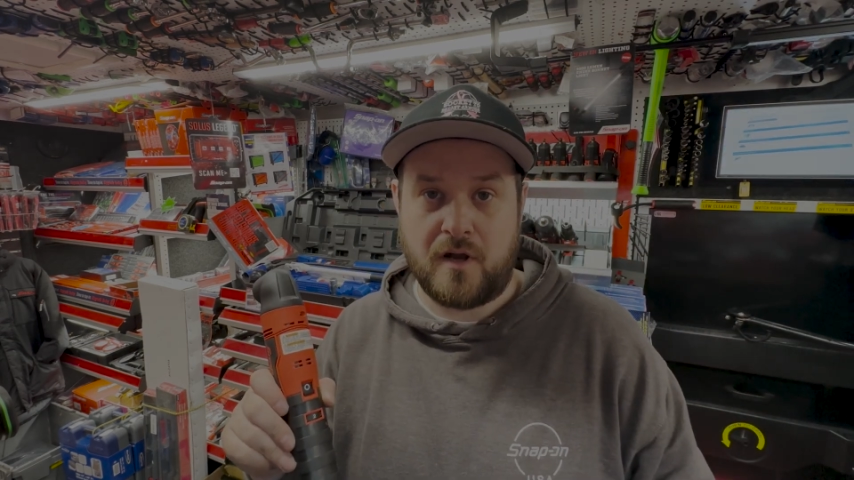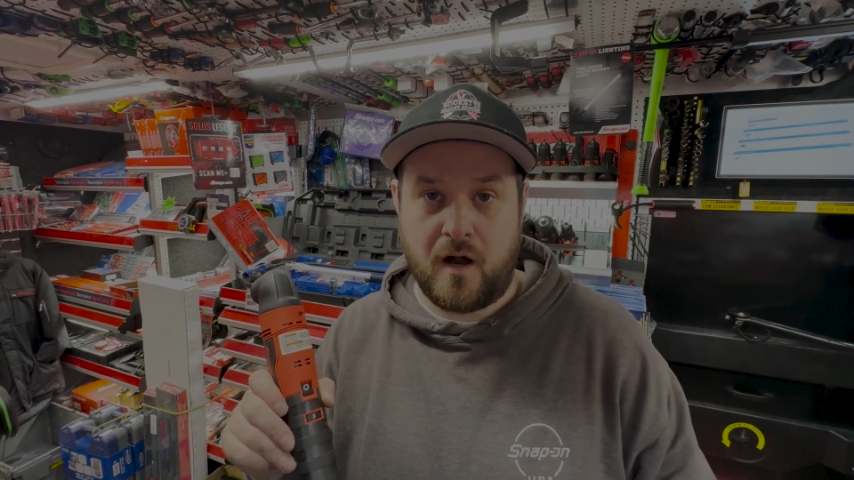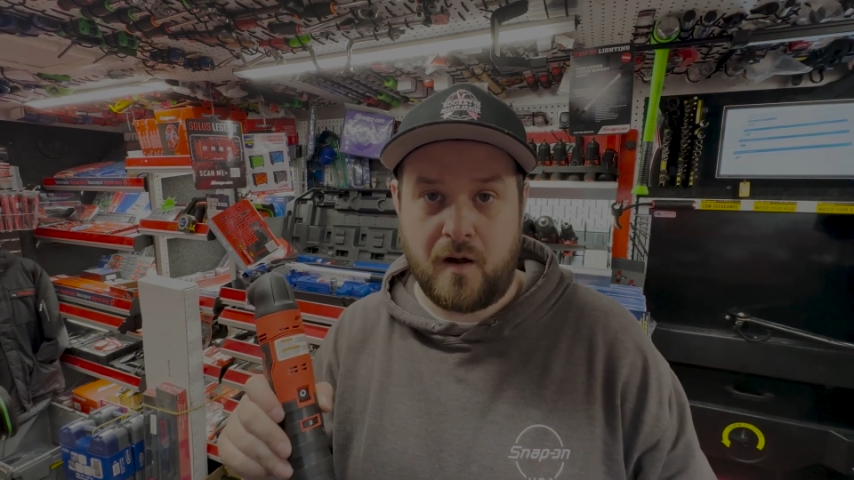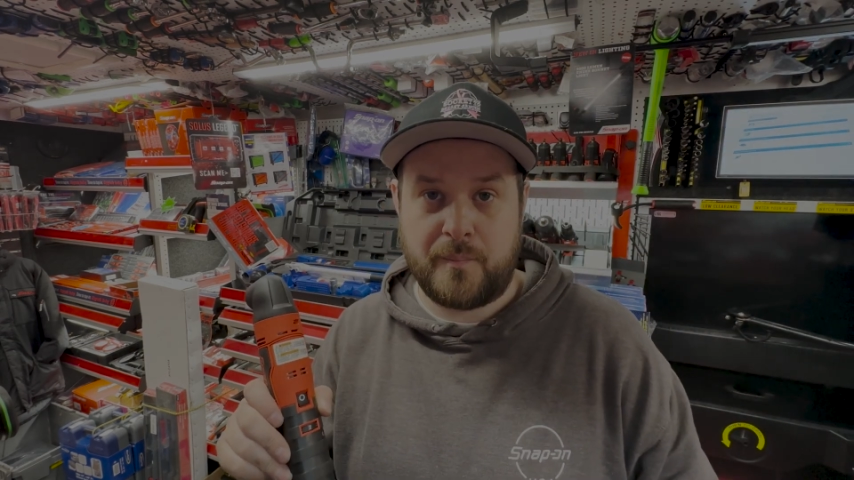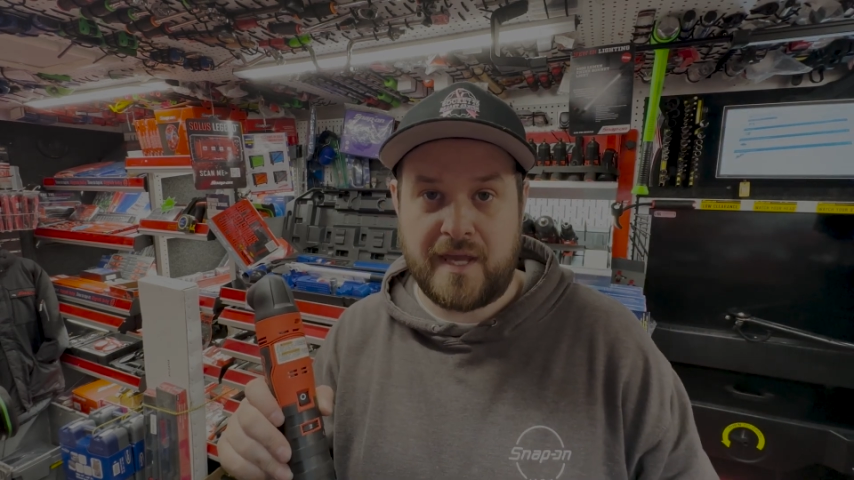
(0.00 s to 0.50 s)

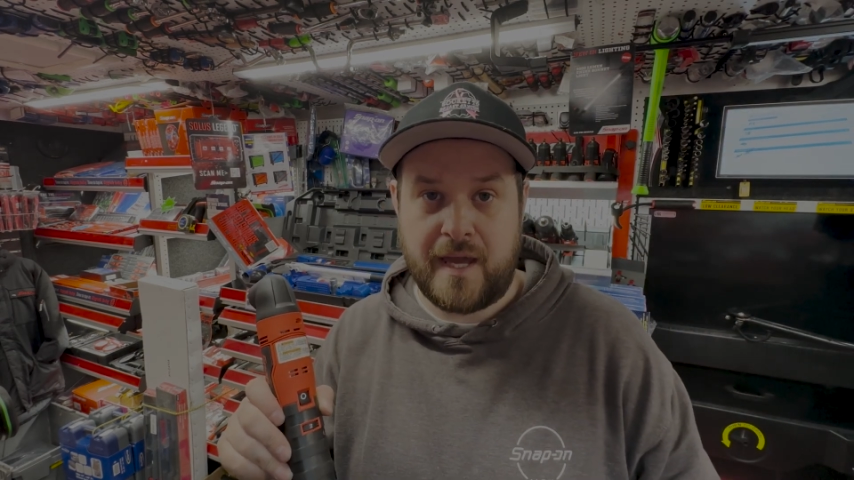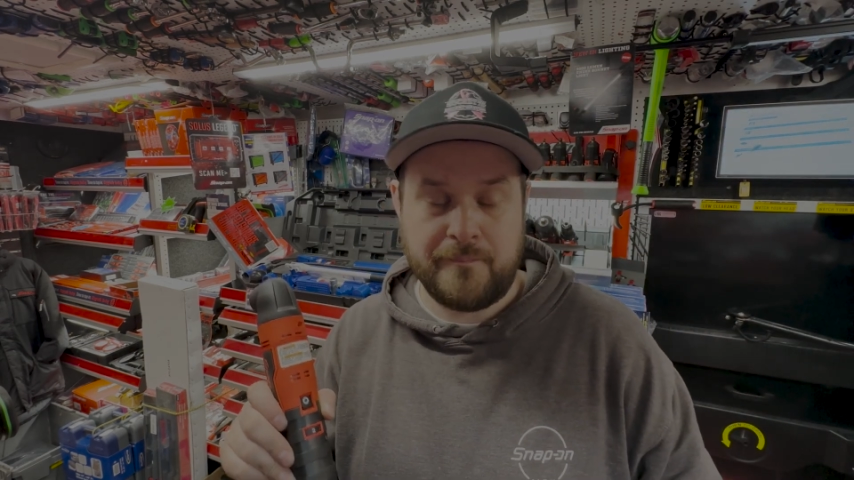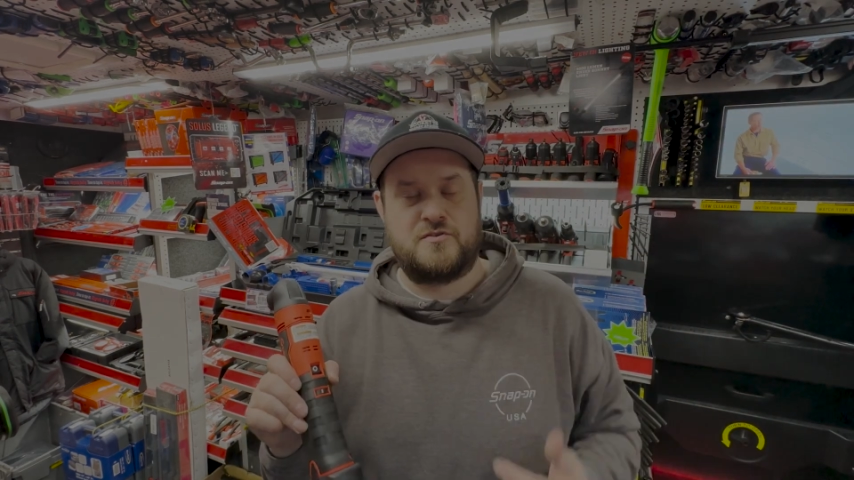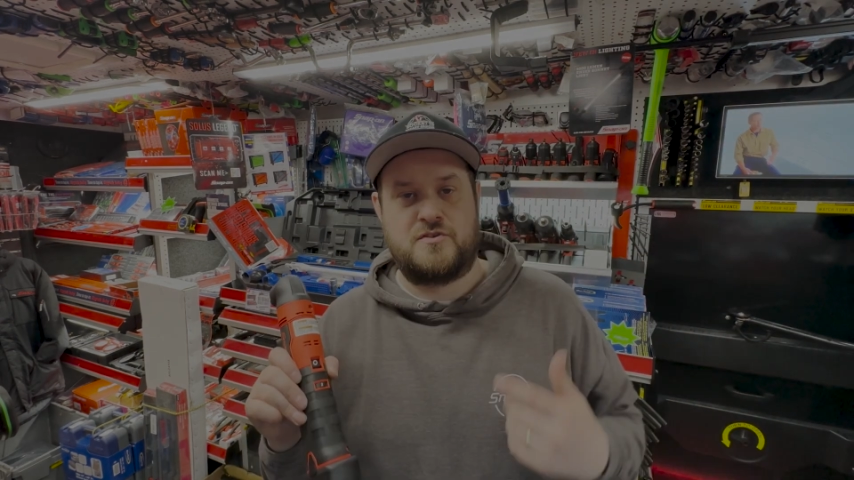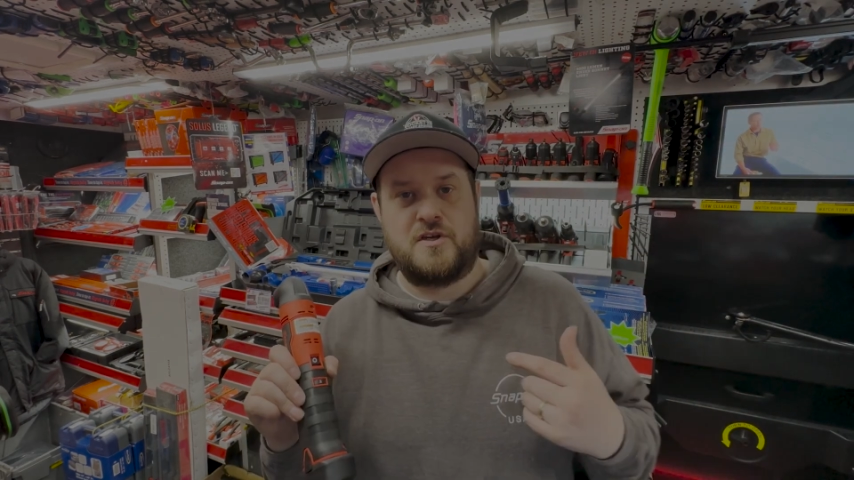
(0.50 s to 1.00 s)

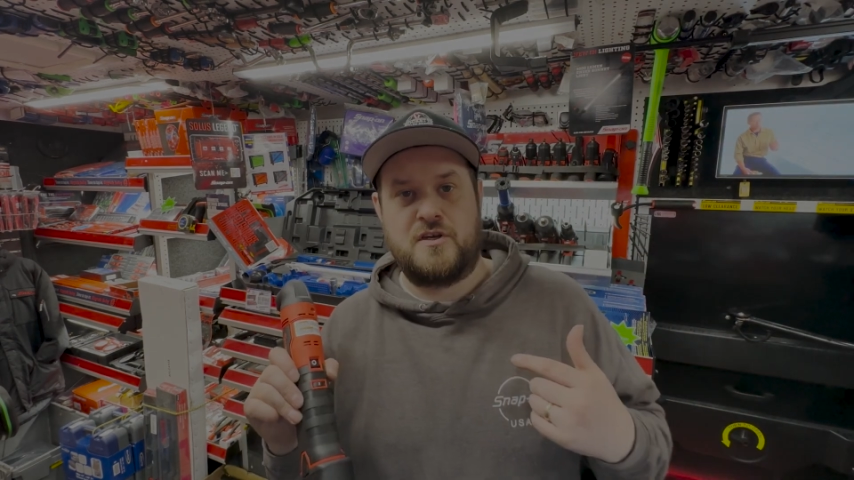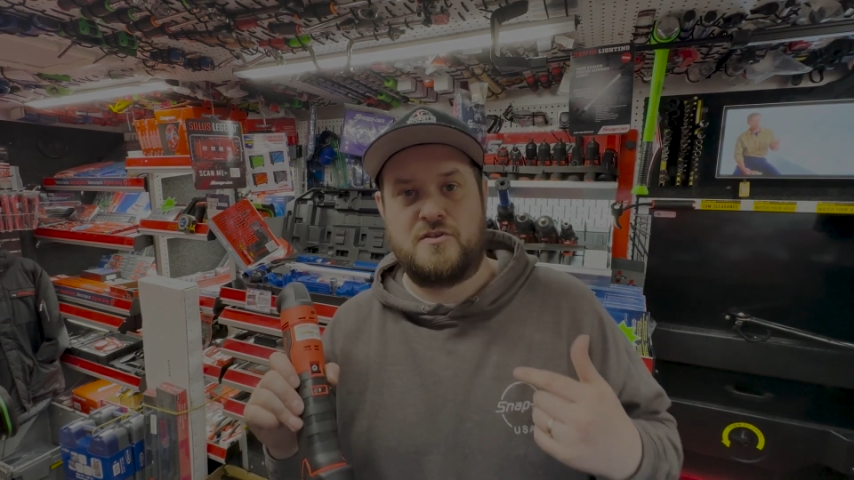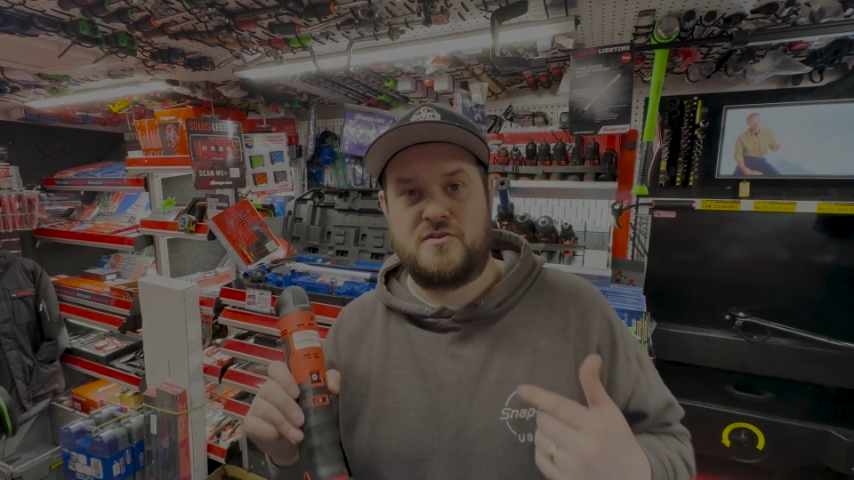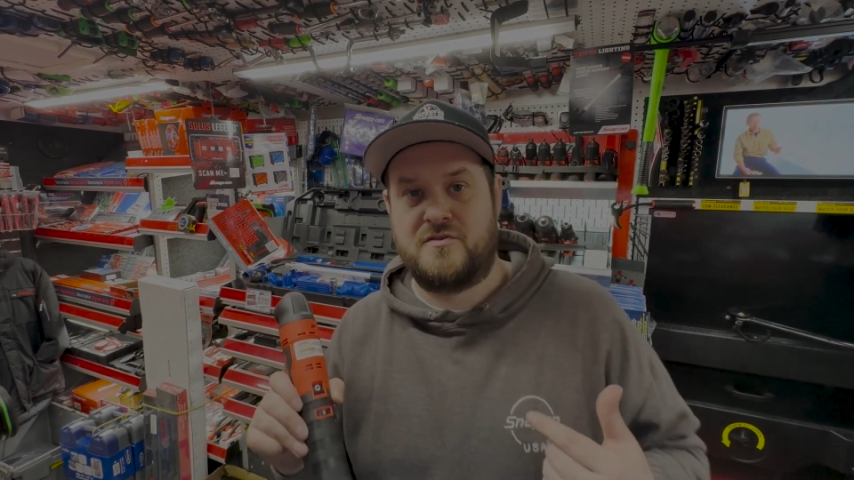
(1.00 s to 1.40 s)
RPM to